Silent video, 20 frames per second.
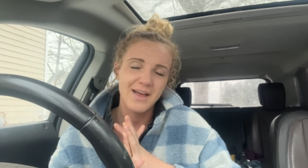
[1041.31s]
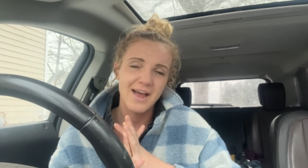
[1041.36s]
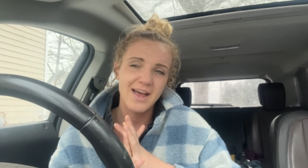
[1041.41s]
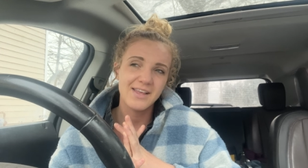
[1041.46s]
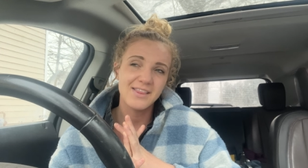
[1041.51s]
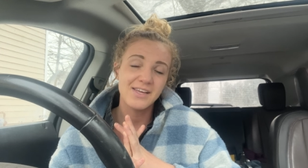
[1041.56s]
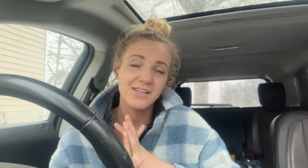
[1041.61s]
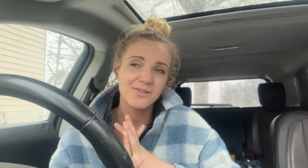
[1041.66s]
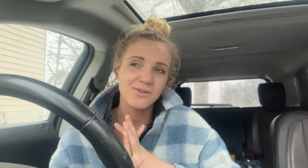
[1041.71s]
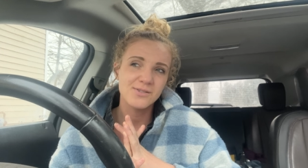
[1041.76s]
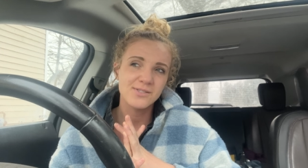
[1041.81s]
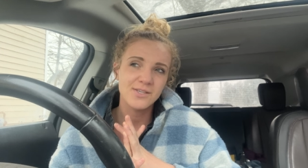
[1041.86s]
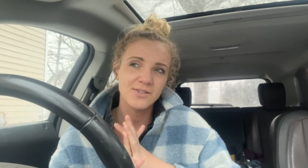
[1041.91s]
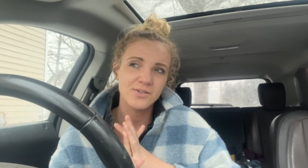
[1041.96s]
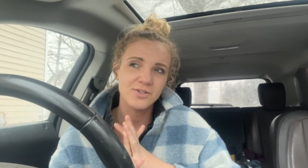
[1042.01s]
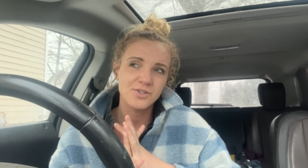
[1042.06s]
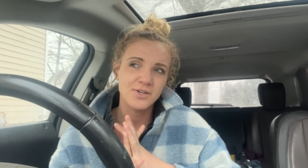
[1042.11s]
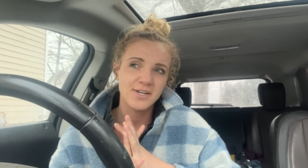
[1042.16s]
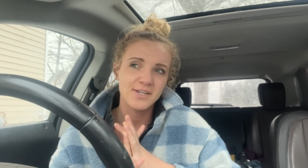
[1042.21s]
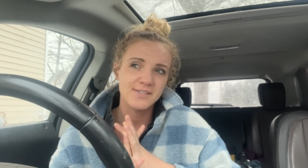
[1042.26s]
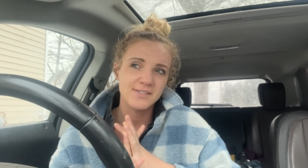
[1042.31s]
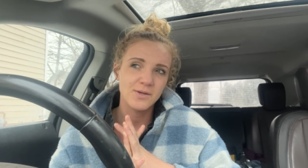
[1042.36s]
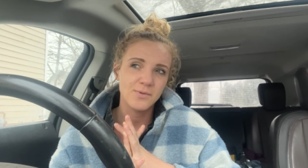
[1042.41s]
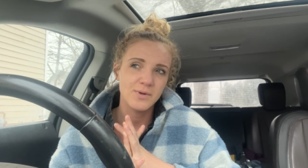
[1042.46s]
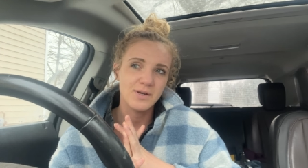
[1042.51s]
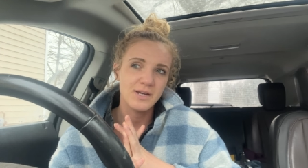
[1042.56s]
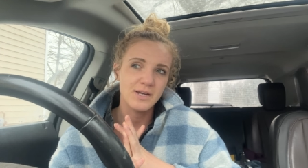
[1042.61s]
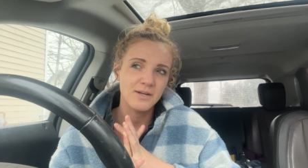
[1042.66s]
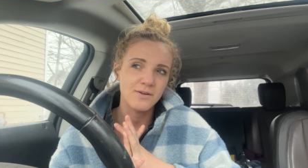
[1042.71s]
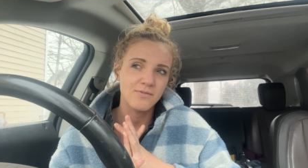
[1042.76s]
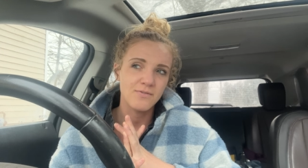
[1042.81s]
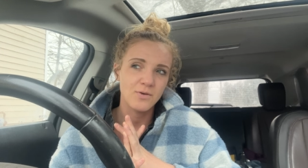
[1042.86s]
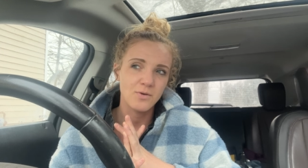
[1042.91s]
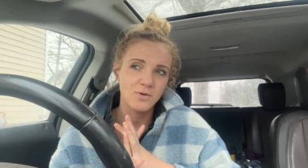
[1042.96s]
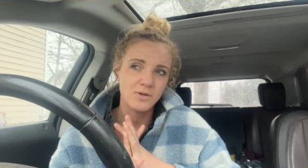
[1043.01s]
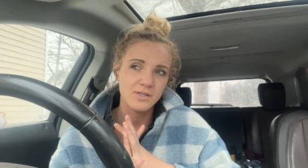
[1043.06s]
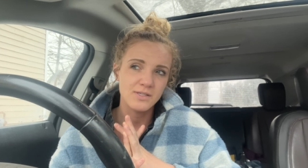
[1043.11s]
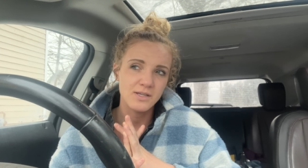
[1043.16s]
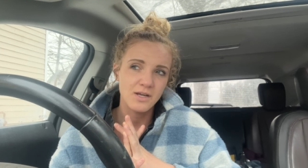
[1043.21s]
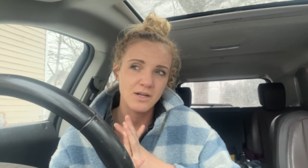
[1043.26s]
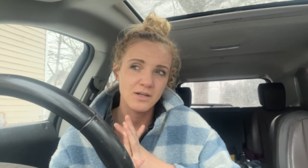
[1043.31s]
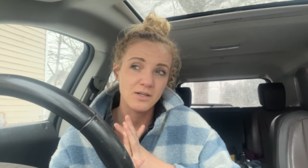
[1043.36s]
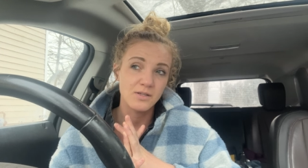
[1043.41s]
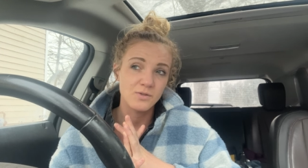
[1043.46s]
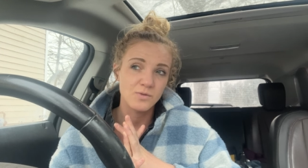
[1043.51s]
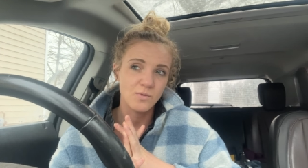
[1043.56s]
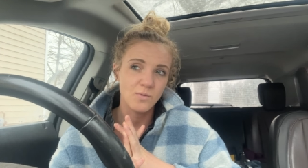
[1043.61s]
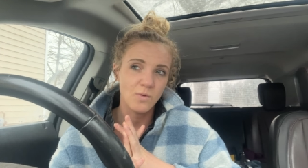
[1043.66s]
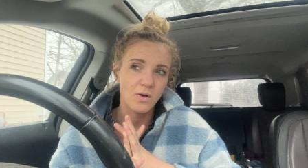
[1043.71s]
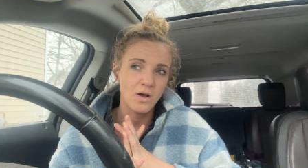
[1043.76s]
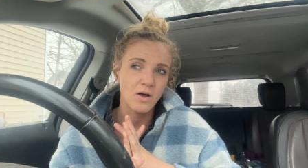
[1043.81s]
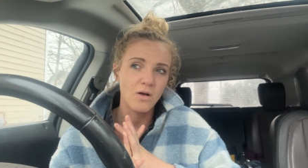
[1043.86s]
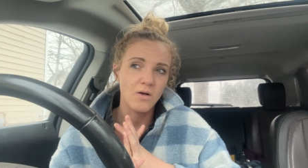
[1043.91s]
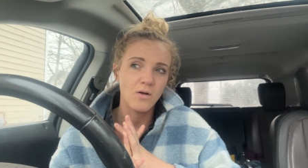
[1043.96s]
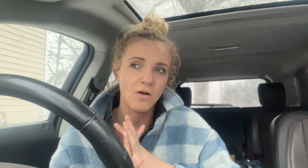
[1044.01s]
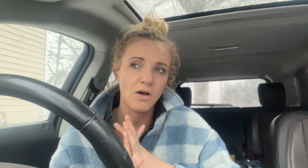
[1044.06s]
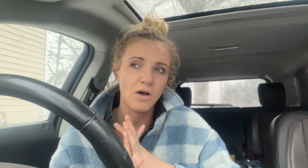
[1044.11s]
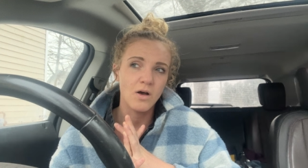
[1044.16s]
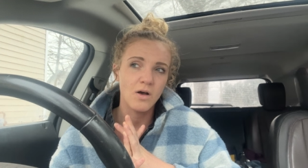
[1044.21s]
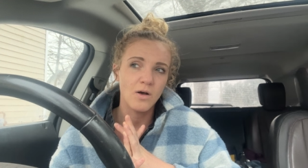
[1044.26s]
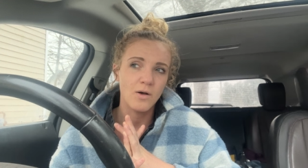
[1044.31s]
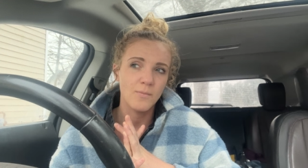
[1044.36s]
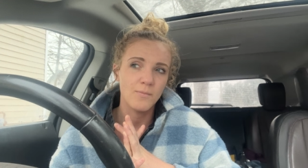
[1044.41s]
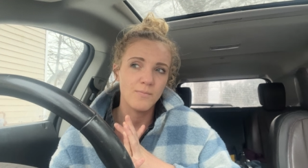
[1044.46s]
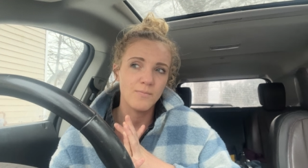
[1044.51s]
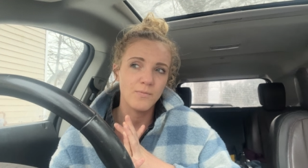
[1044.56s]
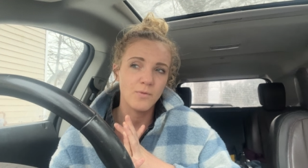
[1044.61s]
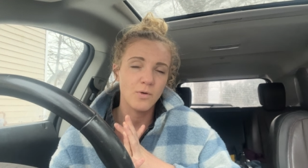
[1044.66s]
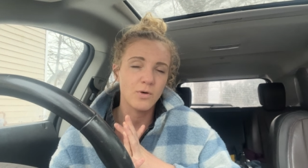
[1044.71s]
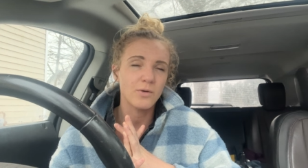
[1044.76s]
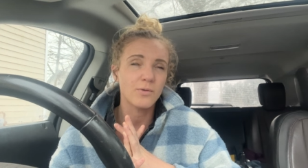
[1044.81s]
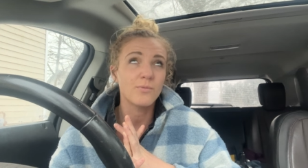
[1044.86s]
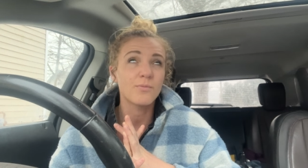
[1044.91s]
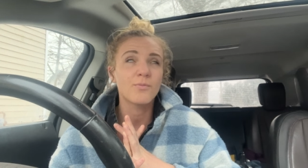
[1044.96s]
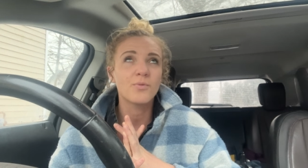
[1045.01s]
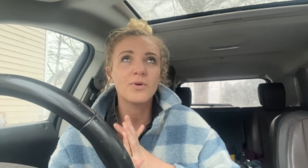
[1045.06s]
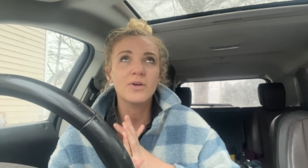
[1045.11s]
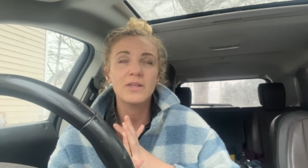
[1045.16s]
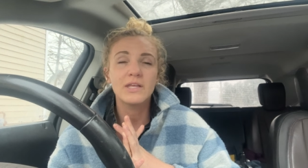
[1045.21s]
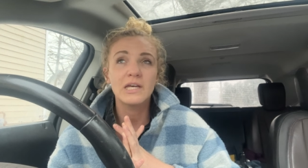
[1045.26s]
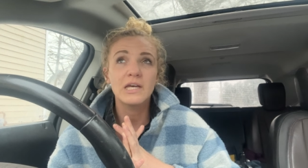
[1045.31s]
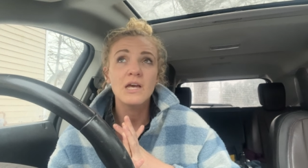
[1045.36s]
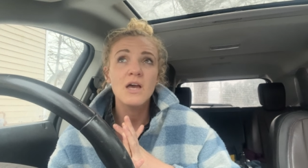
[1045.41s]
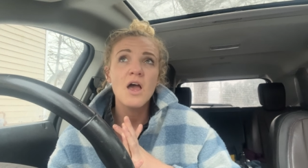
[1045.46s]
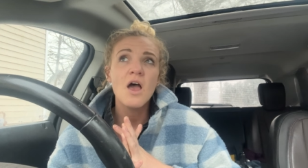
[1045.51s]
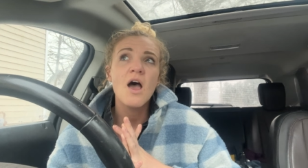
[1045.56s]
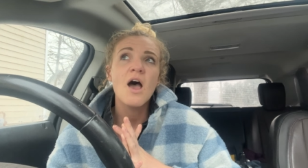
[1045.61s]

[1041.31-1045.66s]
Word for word: I think there's other traits that we need to focus on as well, um, or really,